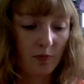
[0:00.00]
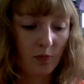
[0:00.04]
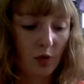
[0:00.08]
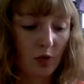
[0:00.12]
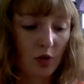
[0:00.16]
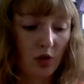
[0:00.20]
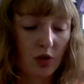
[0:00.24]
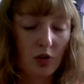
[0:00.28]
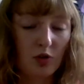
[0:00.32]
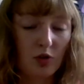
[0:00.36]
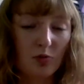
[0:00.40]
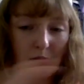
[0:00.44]

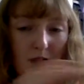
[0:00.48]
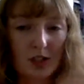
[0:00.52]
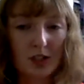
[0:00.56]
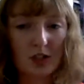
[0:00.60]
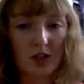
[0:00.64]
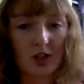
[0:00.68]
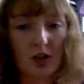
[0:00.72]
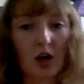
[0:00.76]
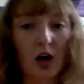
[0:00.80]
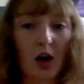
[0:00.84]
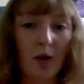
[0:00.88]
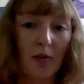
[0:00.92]
which means in
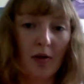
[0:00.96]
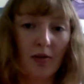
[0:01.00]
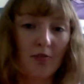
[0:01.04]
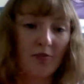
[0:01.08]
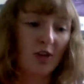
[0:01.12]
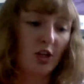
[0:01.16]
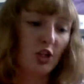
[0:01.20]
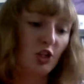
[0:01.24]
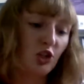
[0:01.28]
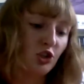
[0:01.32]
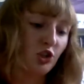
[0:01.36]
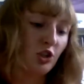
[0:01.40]
the combat
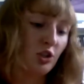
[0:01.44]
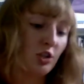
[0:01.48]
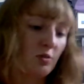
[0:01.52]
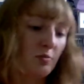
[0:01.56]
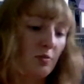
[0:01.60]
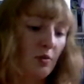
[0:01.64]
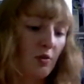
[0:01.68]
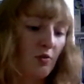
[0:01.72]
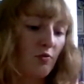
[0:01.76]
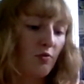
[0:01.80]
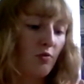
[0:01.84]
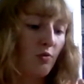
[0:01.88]
phase just
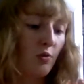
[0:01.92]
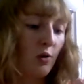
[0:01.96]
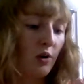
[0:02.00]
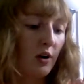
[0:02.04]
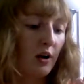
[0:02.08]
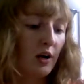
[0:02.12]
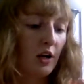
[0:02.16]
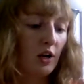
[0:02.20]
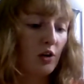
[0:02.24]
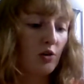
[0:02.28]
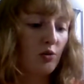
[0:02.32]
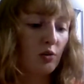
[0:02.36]
before
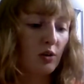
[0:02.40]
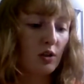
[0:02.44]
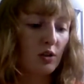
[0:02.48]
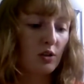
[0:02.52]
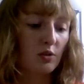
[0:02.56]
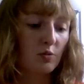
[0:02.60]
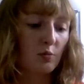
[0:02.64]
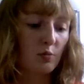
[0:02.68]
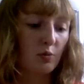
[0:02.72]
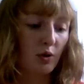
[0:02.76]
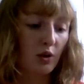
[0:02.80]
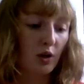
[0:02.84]
it, you get
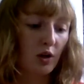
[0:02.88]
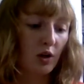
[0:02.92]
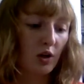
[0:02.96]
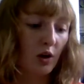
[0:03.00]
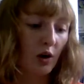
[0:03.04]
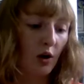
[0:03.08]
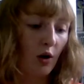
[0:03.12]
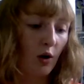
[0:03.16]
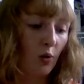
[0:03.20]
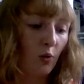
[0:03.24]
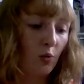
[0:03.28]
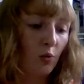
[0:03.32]
to put
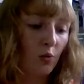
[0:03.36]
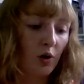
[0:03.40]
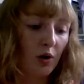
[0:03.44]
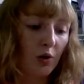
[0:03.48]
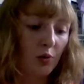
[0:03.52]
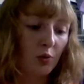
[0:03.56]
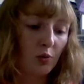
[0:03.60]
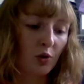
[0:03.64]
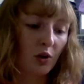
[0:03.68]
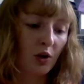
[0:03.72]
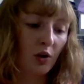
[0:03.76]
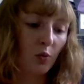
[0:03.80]
a
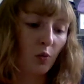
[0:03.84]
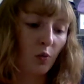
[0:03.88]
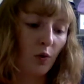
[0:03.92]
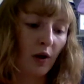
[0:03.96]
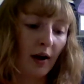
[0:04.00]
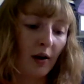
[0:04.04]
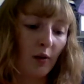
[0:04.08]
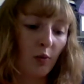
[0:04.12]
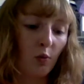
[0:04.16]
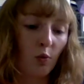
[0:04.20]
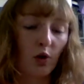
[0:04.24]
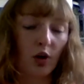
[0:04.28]
1/1
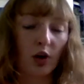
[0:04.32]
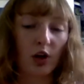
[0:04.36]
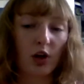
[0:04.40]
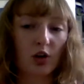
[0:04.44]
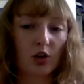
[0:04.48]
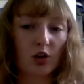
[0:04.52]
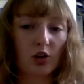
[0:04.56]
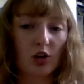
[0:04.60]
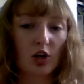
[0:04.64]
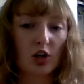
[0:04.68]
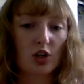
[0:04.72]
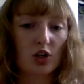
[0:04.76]
white warrior
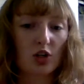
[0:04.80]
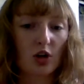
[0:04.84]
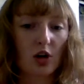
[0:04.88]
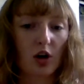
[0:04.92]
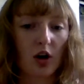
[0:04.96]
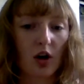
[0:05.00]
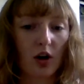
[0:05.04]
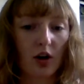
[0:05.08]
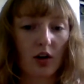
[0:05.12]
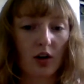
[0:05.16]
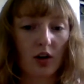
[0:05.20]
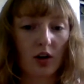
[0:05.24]
creature
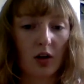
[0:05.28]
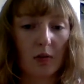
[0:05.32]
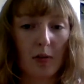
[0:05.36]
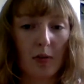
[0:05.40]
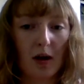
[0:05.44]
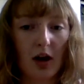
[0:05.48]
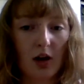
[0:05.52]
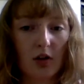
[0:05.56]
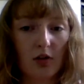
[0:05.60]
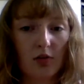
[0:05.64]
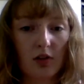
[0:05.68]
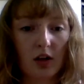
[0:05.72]
onto the
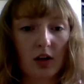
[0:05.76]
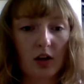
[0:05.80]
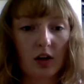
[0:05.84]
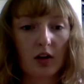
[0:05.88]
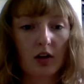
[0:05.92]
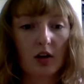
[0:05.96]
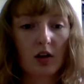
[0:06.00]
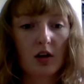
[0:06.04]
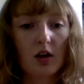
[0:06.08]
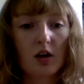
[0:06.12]
battlefield,